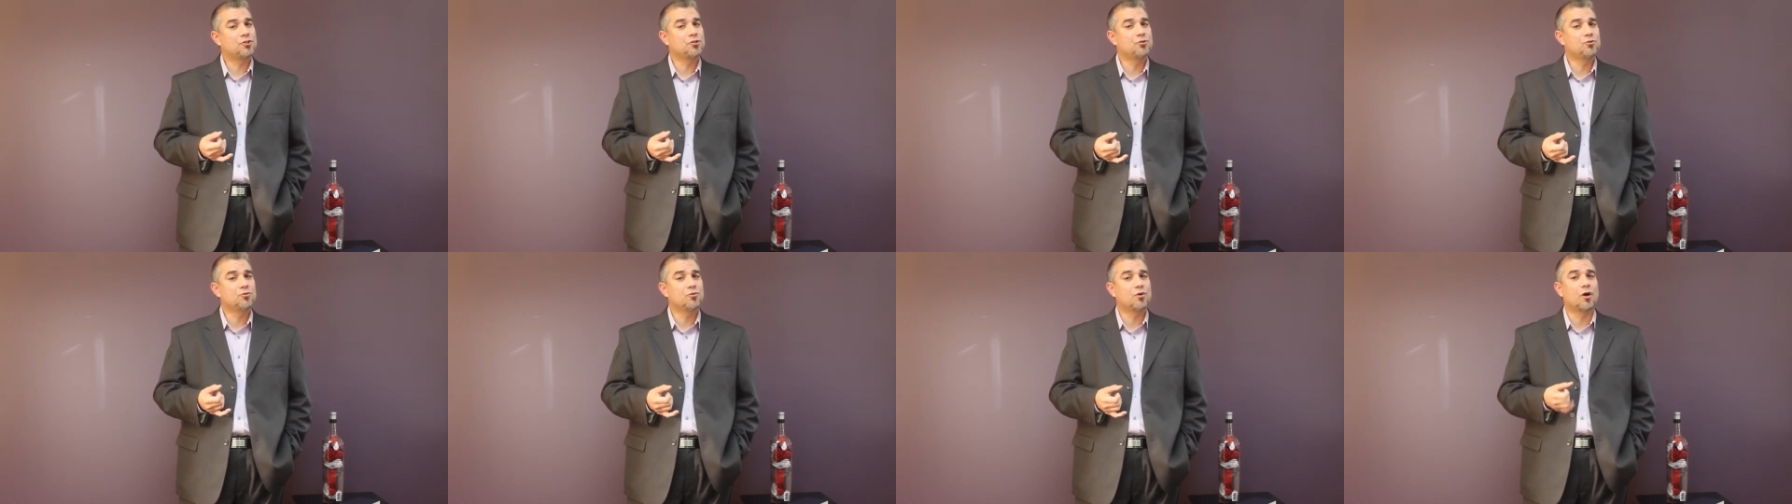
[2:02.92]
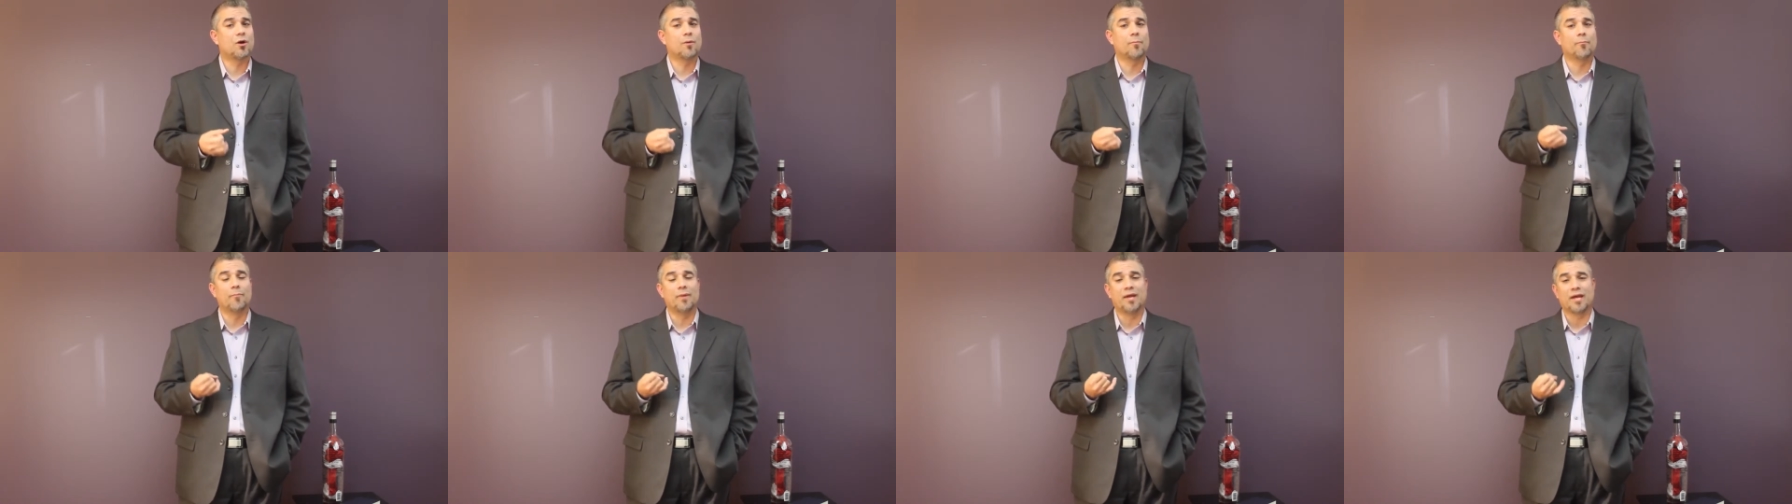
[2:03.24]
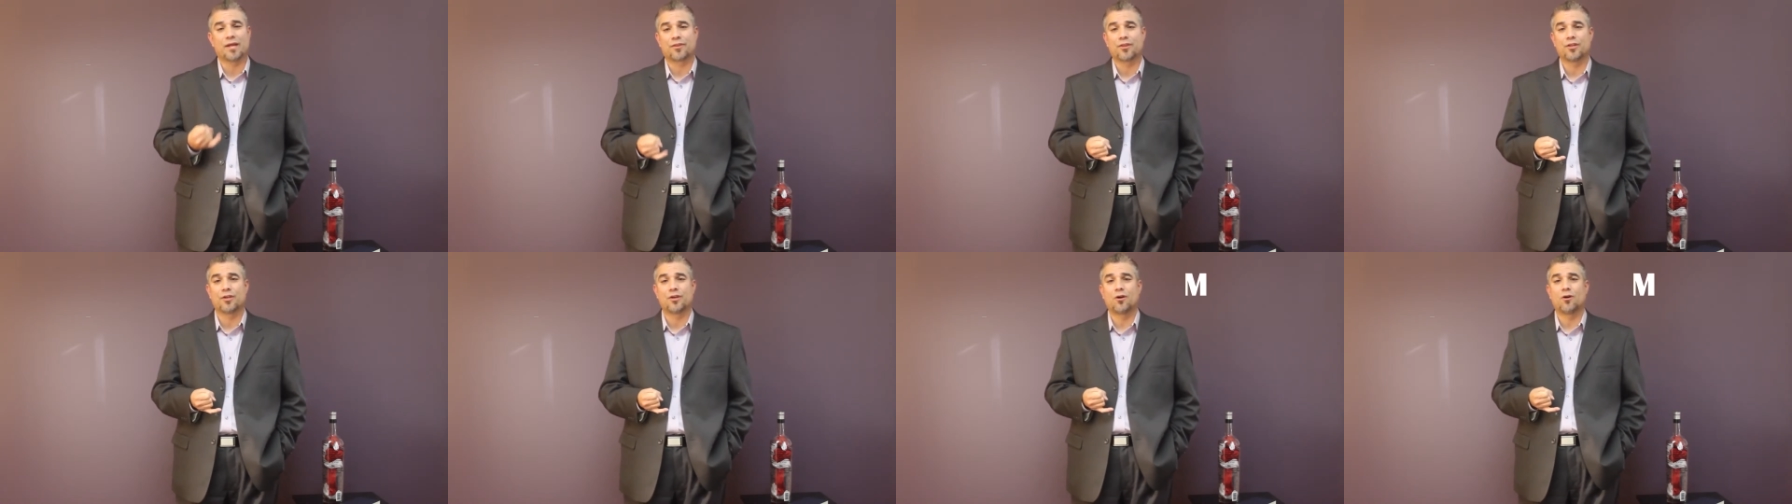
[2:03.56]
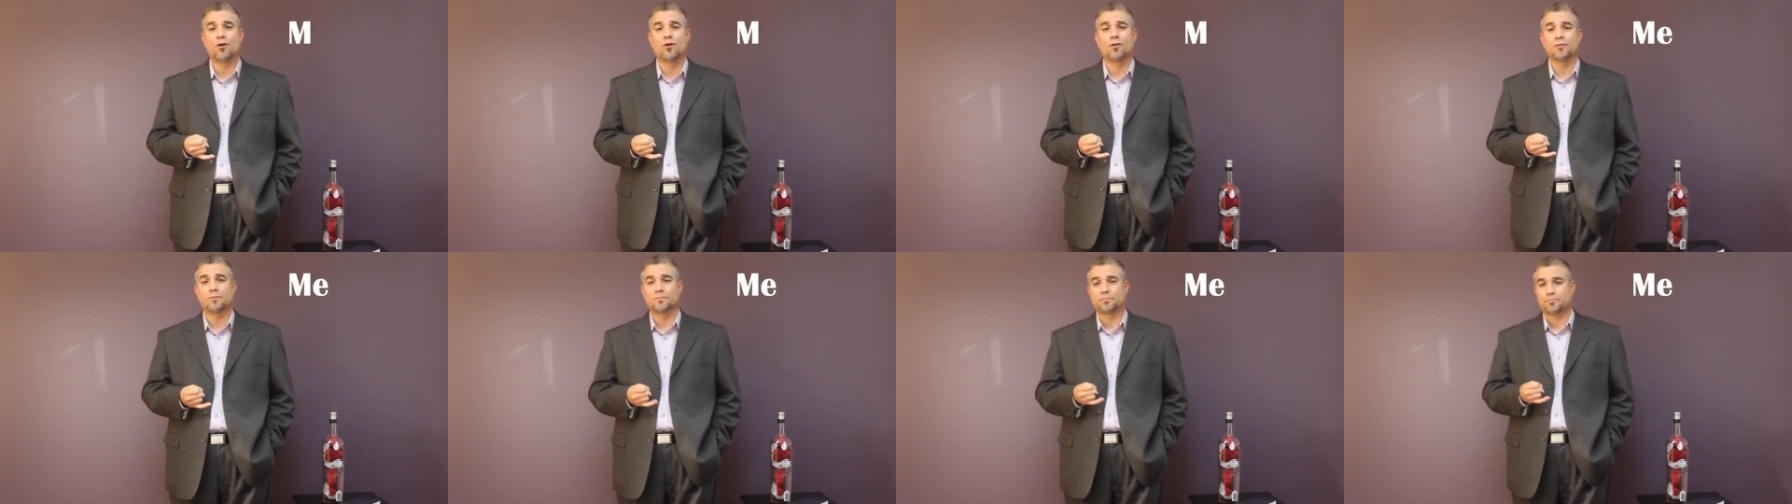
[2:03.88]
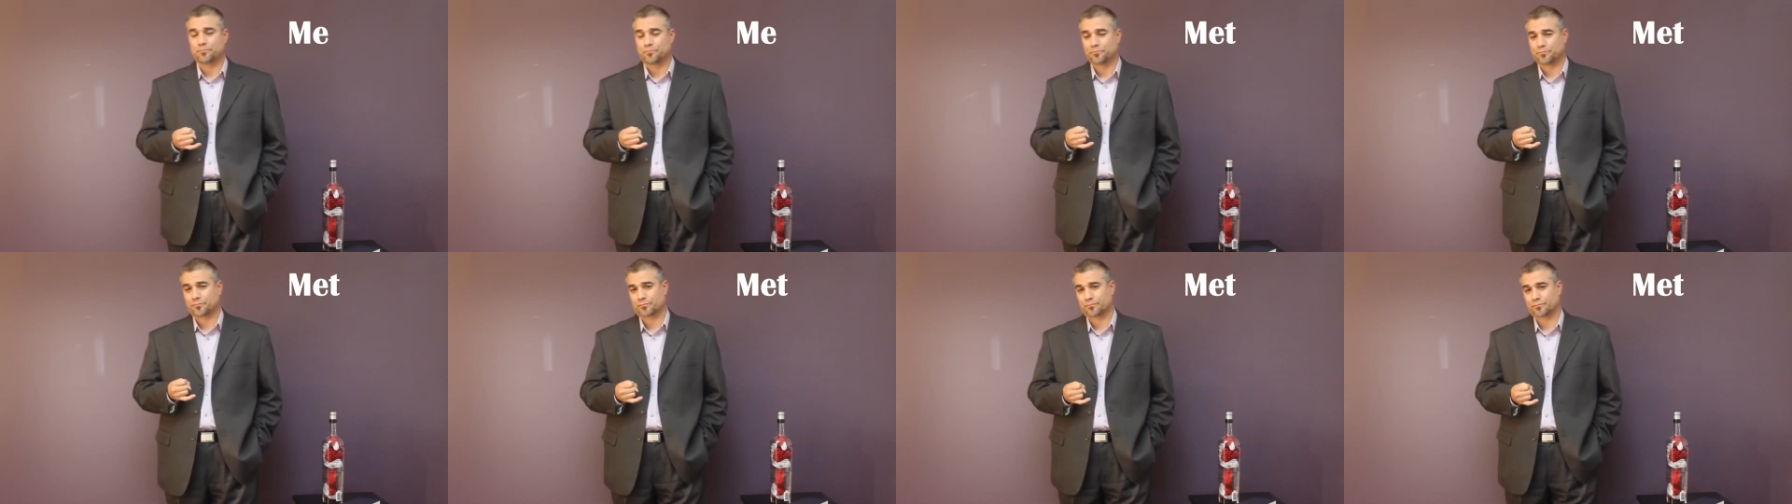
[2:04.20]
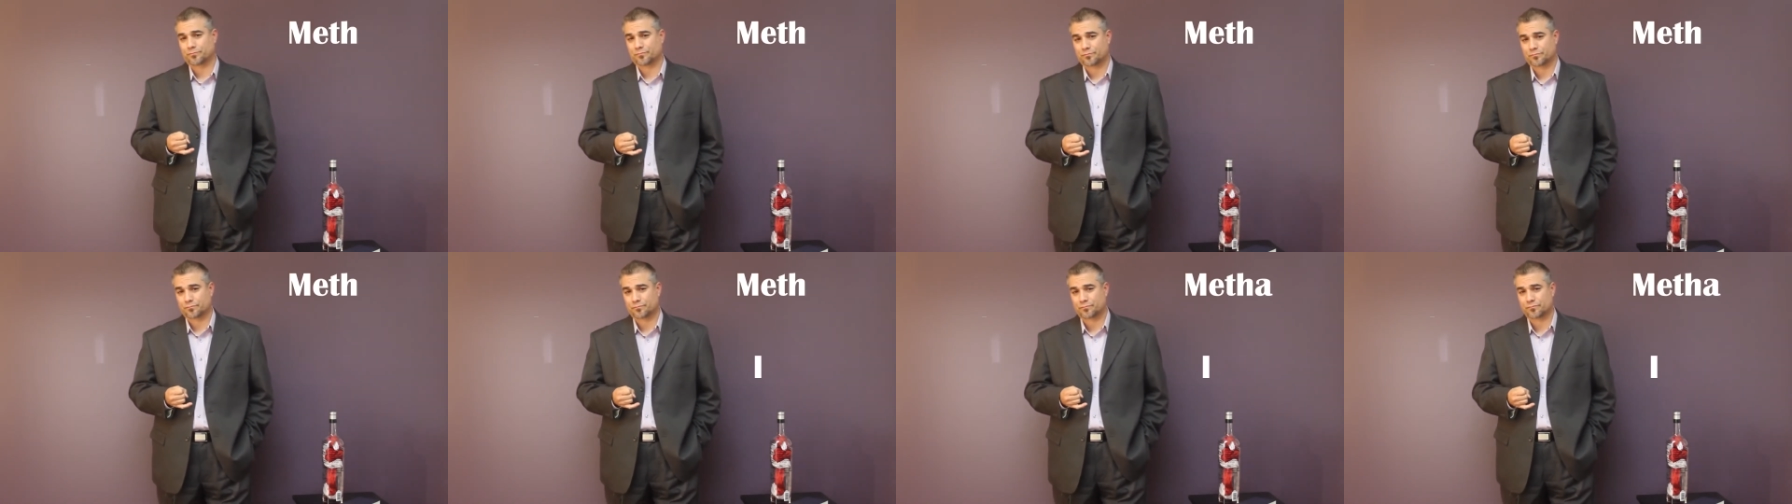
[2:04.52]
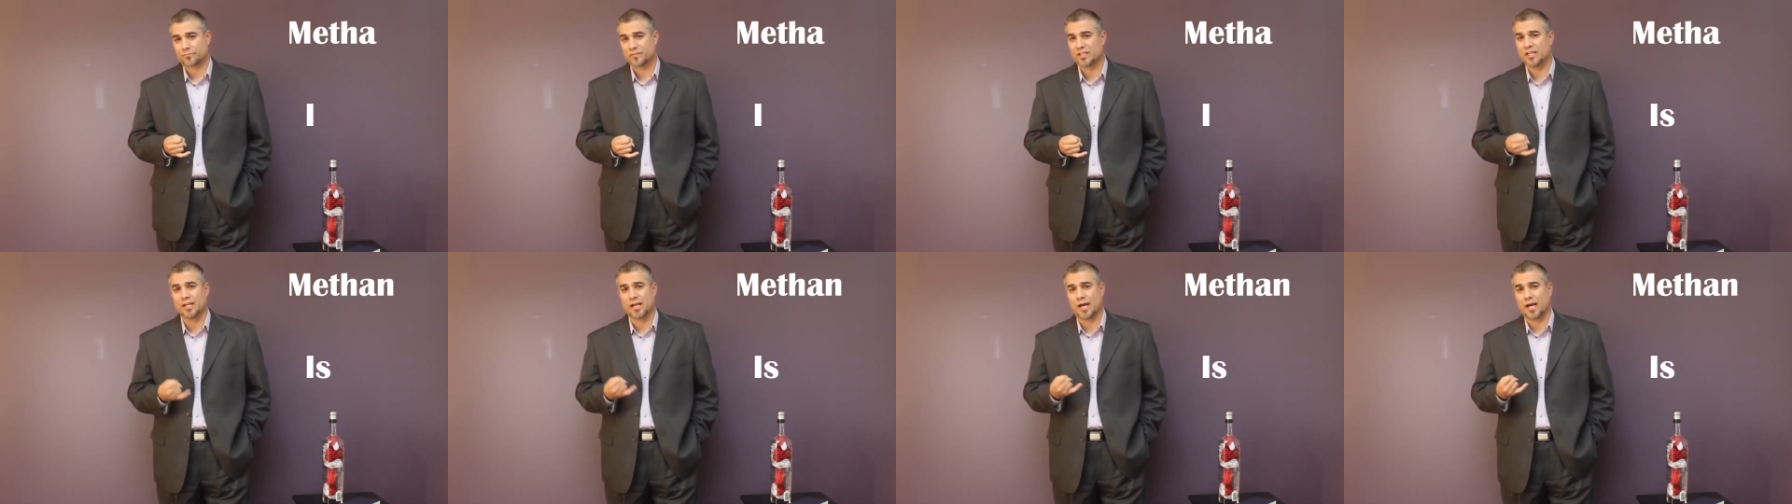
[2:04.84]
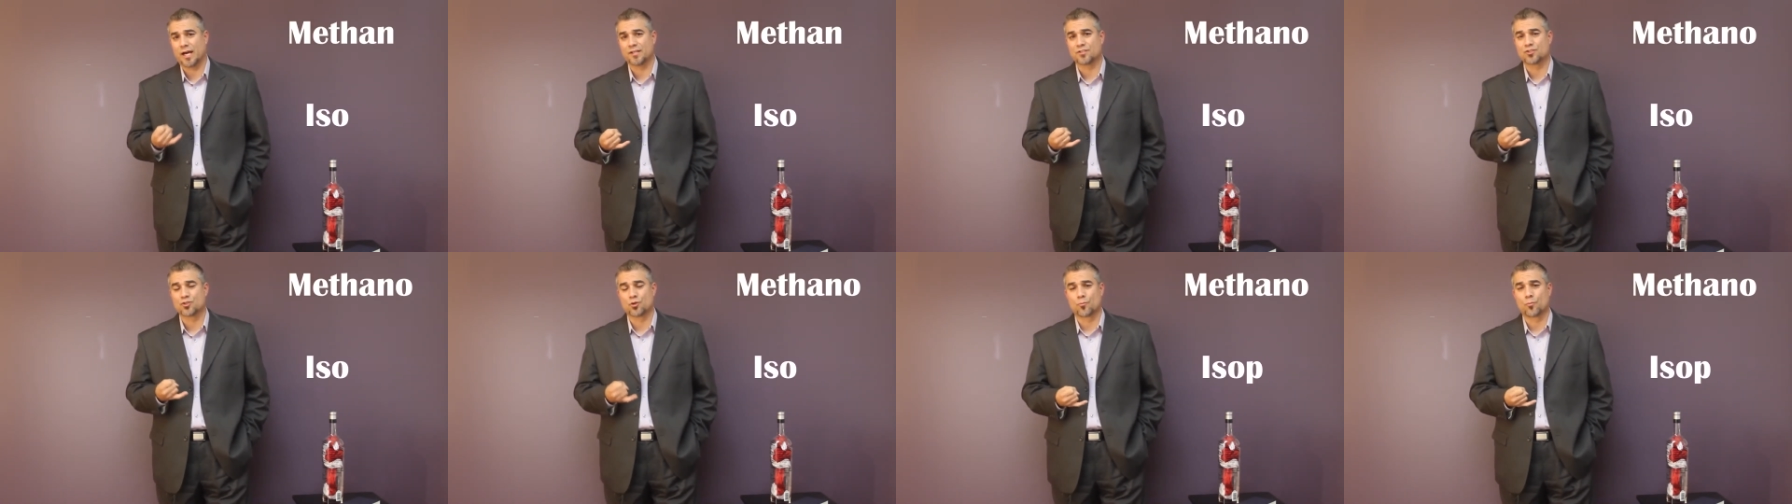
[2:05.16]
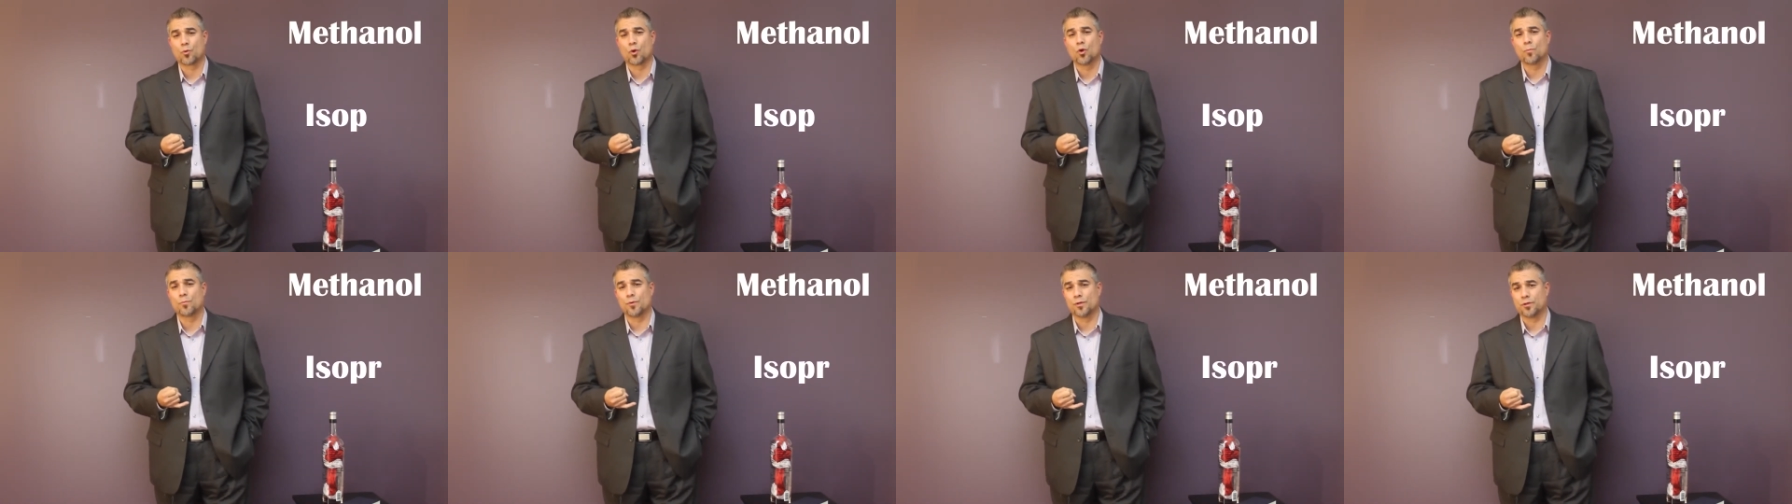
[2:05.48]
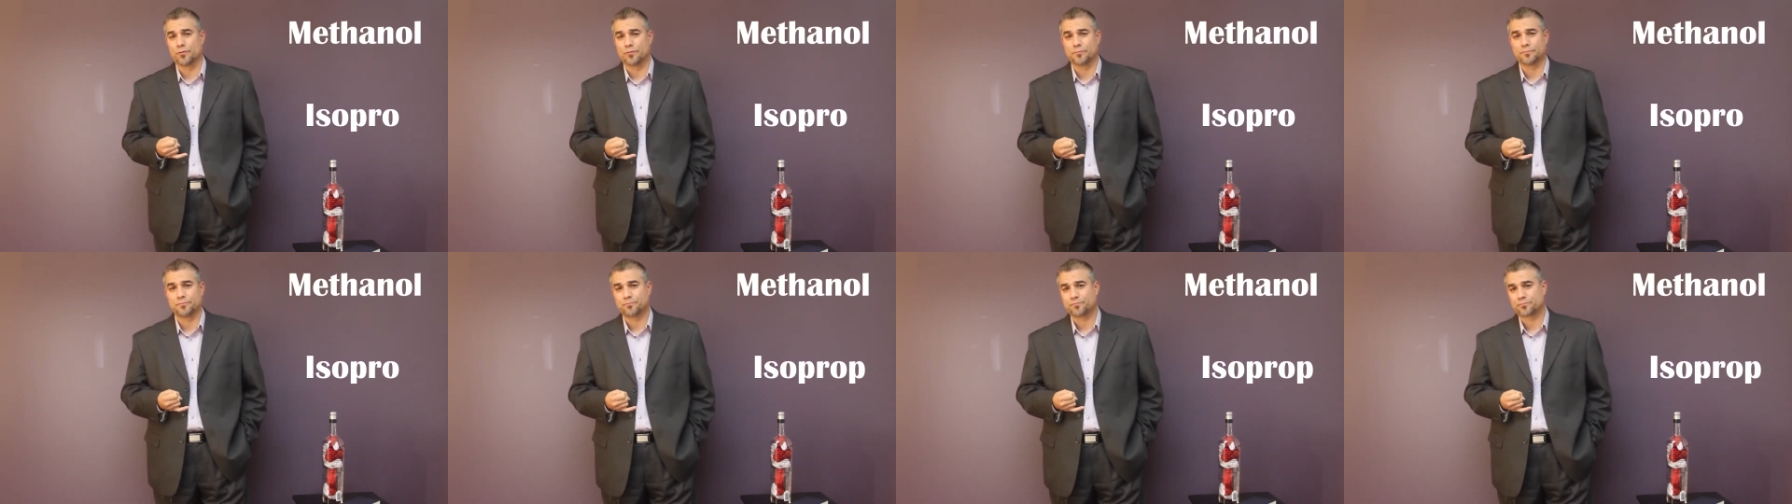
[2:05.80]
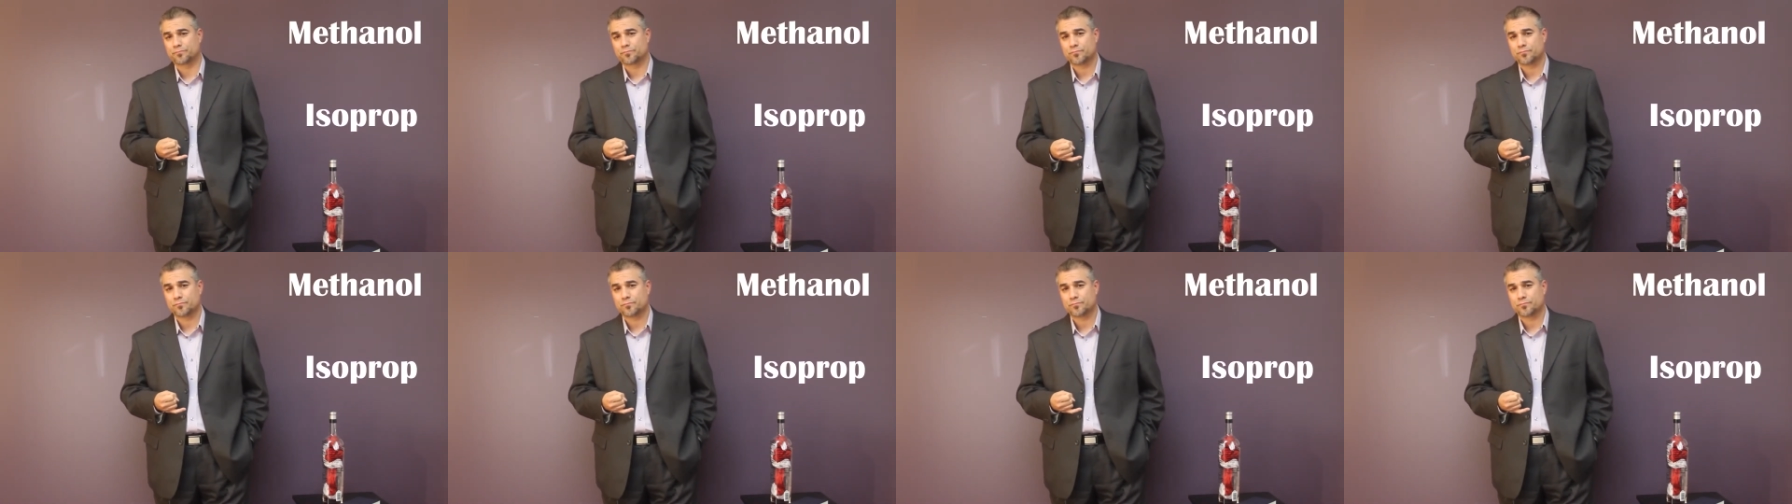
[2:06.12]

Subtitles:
two are methanol and isopropyl.